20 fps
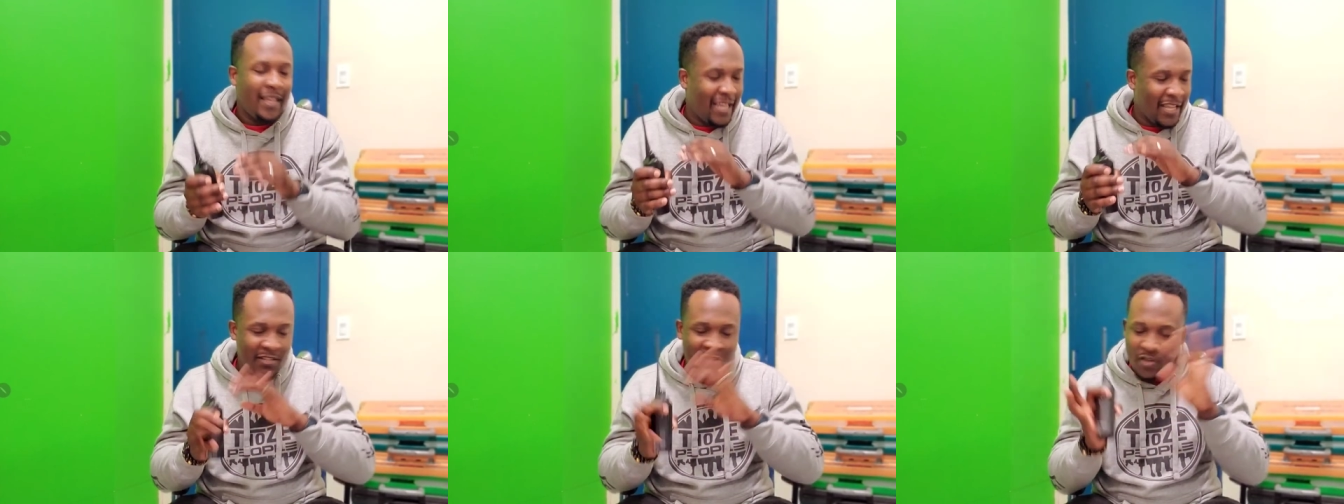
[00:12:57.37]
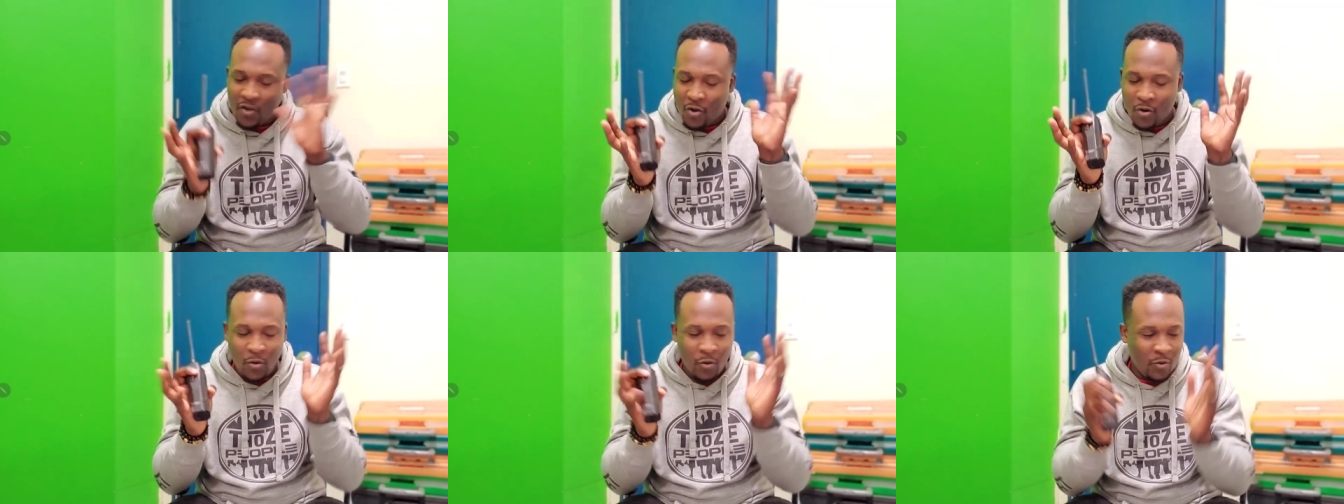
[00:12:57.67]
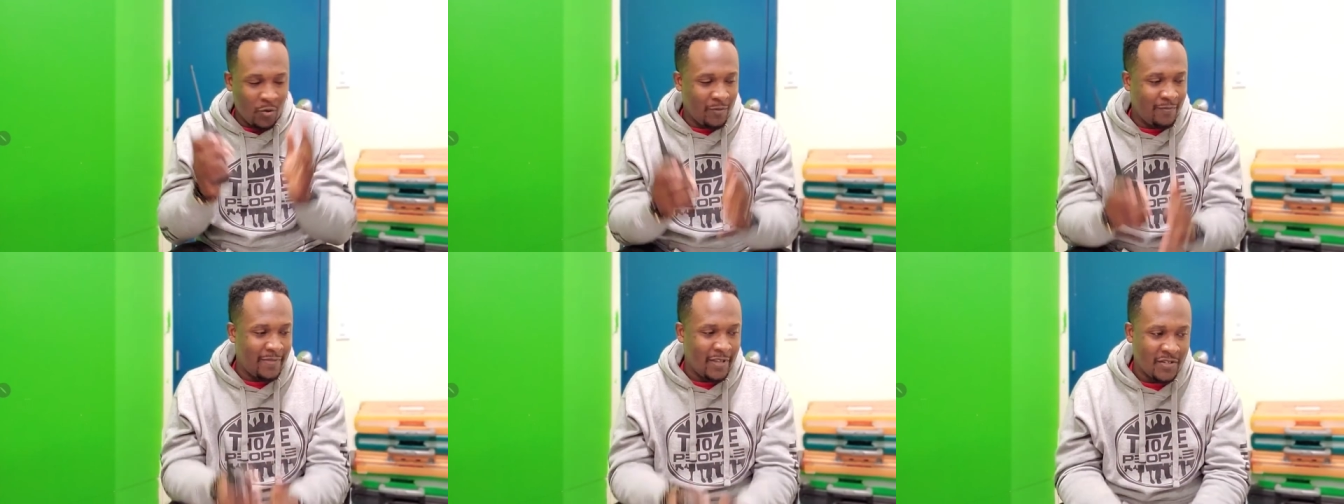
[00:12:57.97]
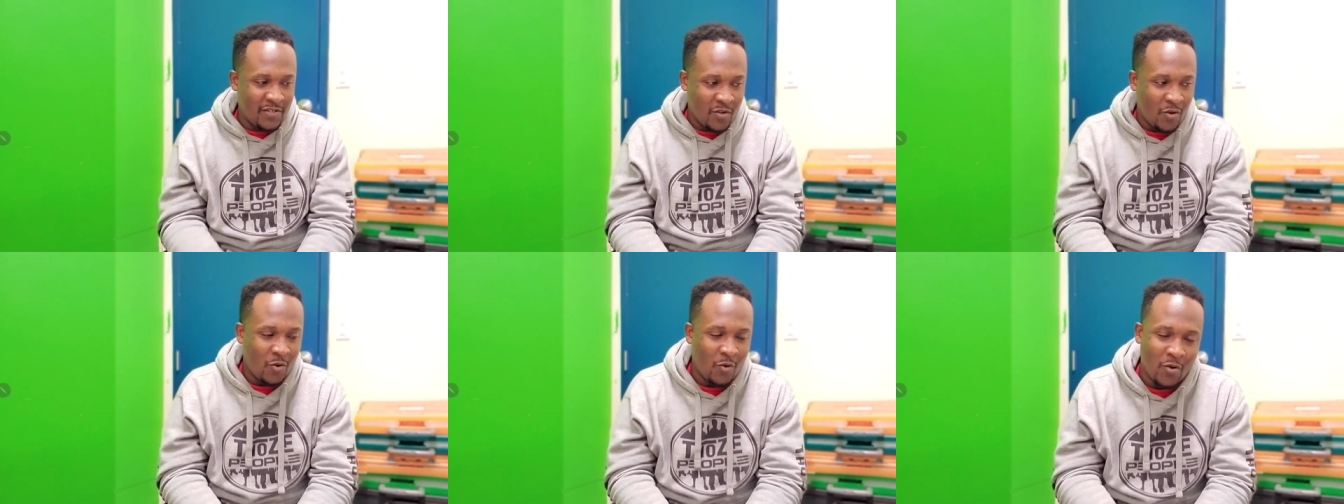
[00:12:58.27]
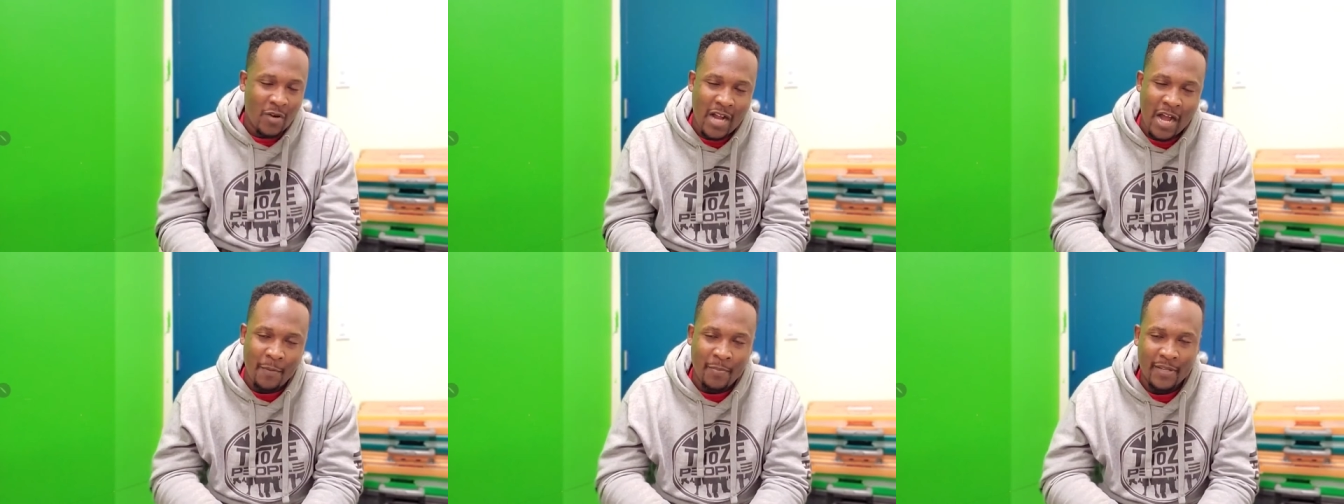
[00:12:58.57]
It's a whole
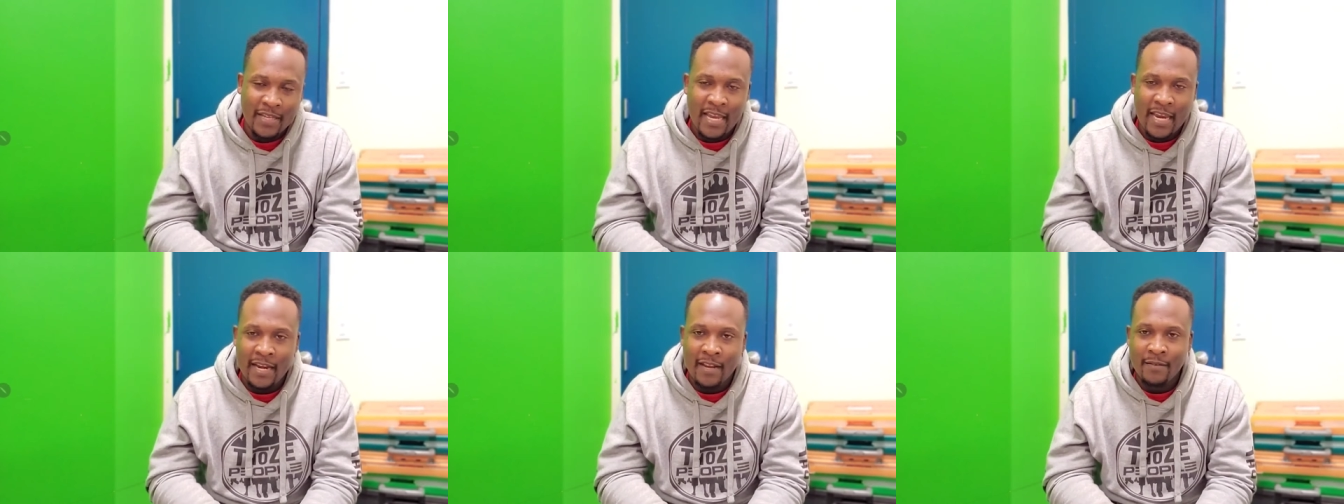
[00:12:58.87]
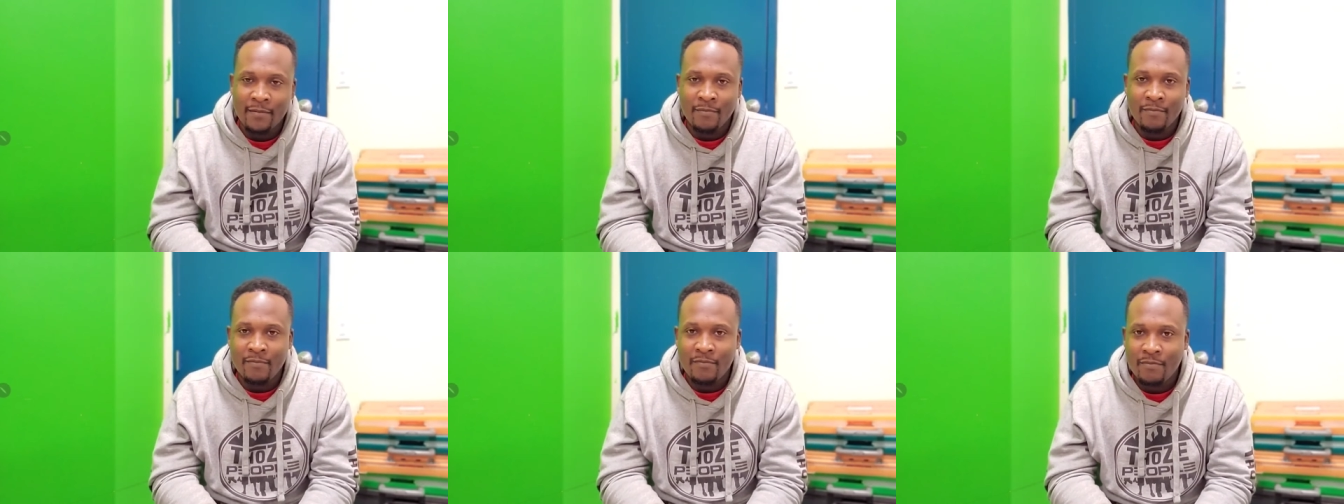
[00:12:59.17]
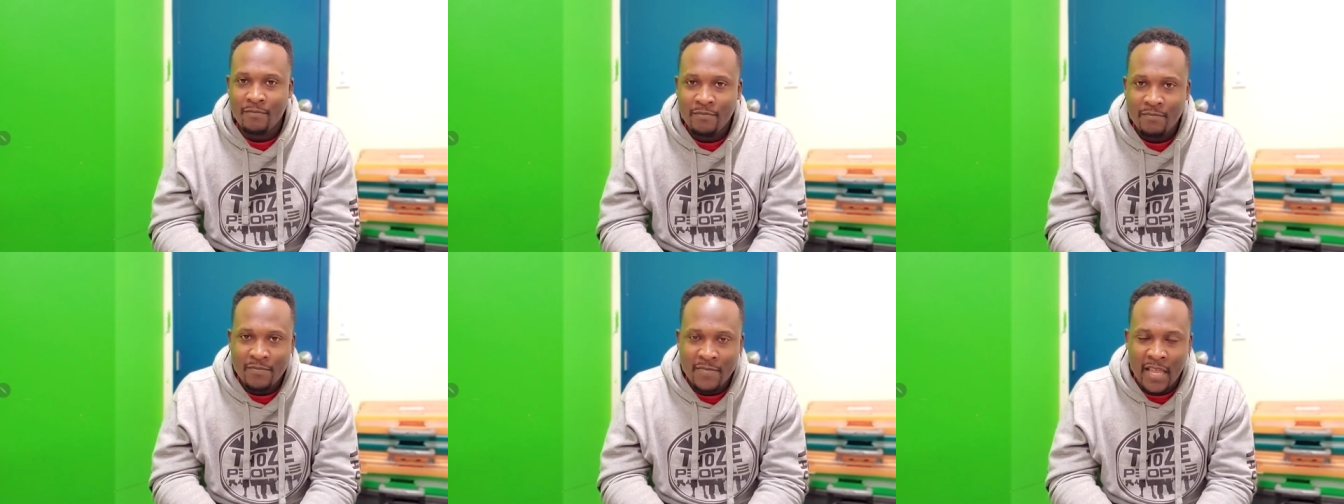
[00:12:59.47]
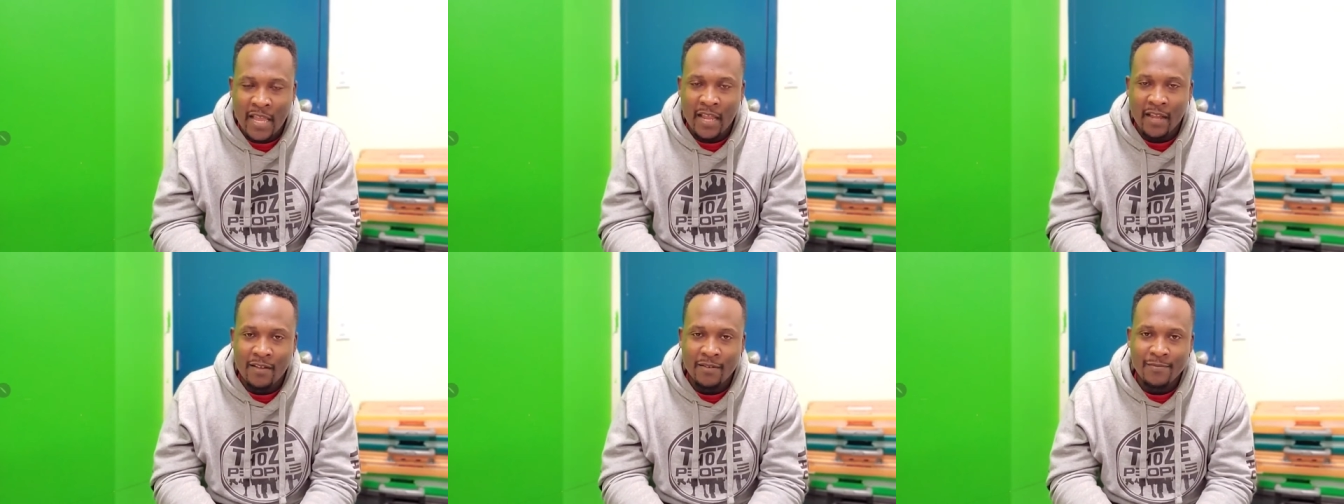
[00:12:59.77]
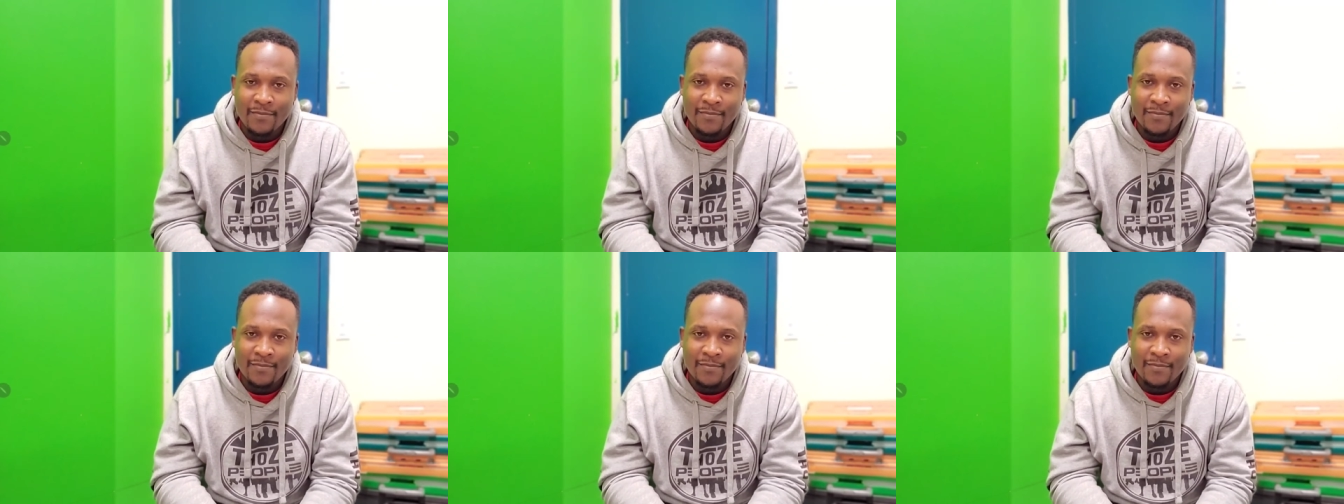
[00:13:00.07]
complicated thing.